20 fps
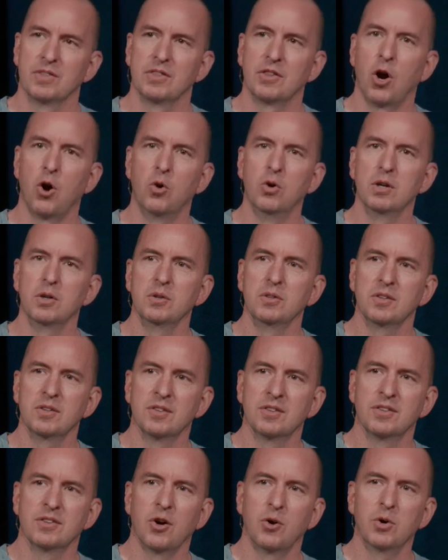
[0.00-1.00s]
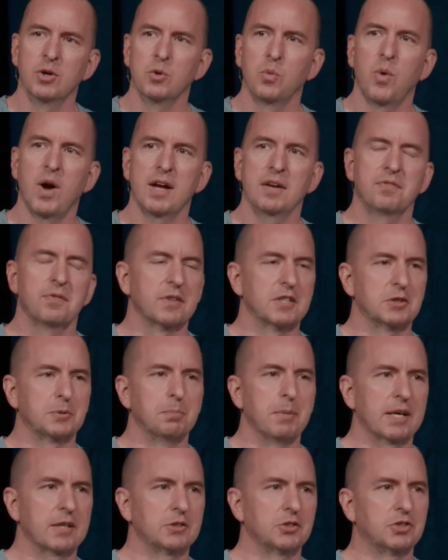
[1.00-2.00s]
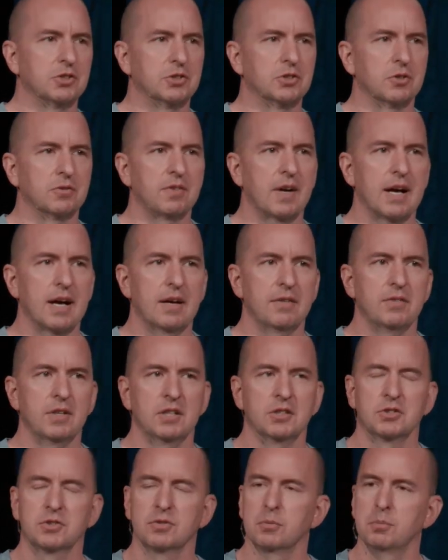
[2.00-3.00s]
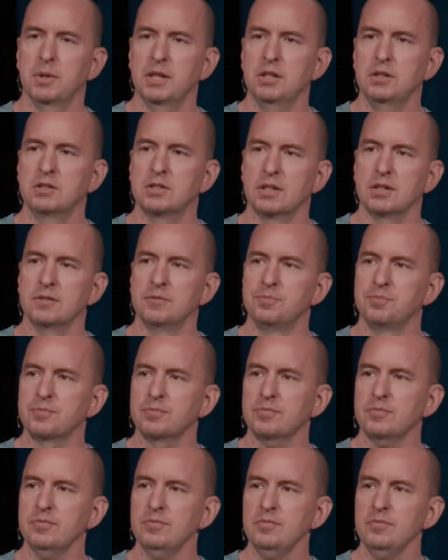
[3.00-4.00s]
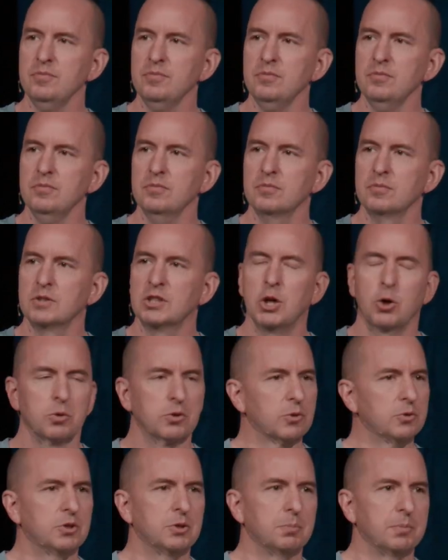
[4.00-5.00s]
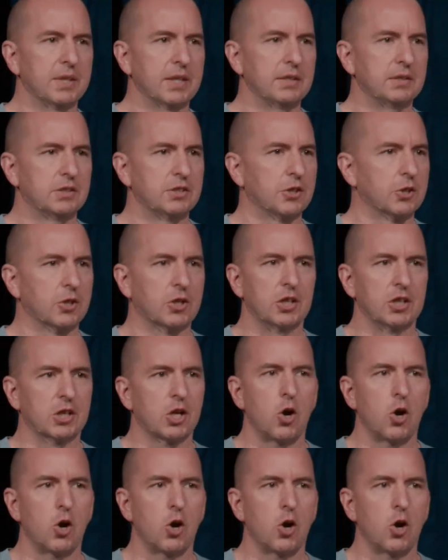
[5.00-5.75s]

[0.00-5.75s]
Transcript: the only, the only way for this marriage to survive is for me to go through some things that are going to